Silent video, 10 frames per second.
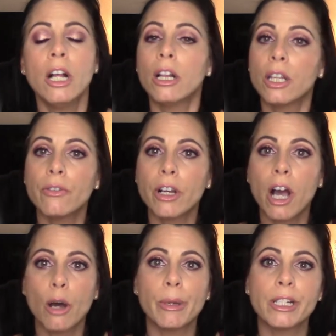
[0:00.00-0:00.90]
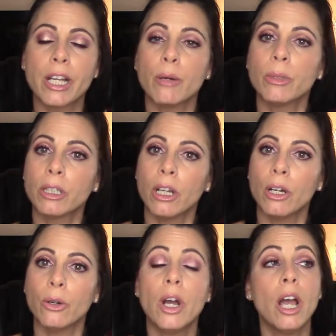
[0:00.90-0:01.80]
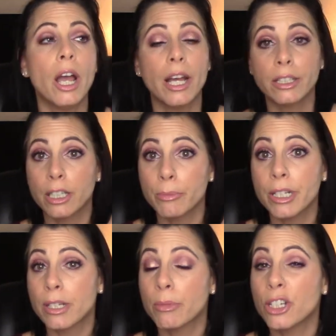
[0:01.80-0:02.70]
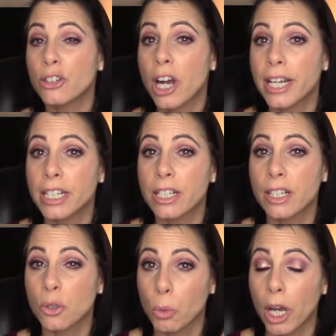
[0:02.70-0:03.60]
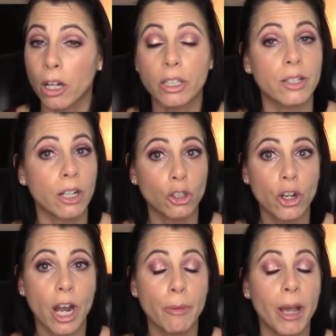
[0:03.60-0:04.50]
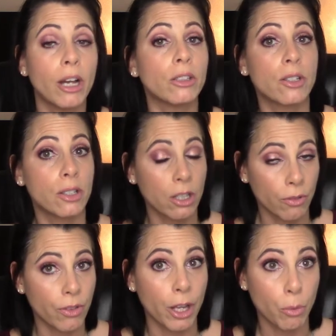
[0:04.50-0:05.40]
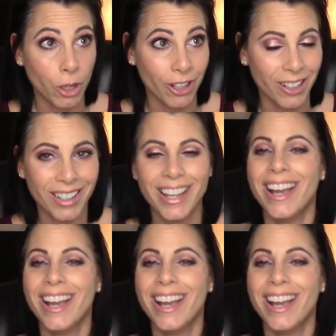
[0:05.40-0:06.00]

leave a comment down below and give me some of your ideas as well because I'll try them out and see if they work.